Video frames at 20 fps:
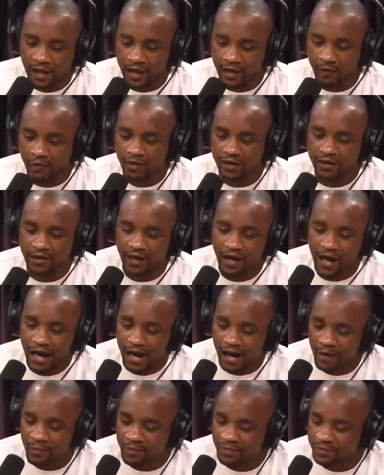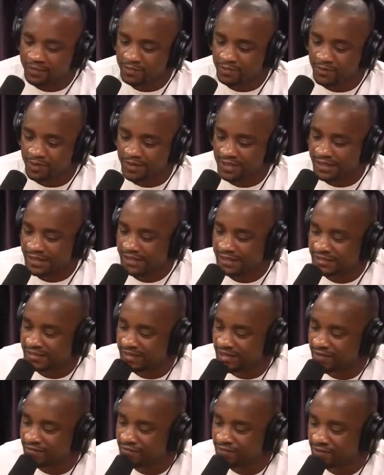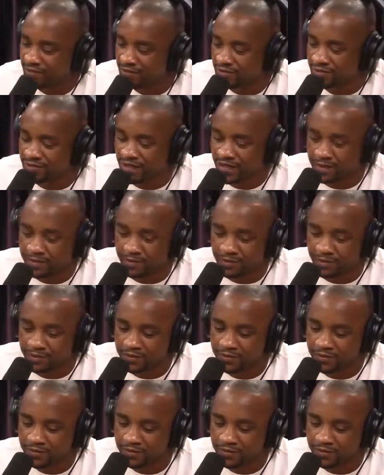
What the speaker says: wonder how much money he's left on the table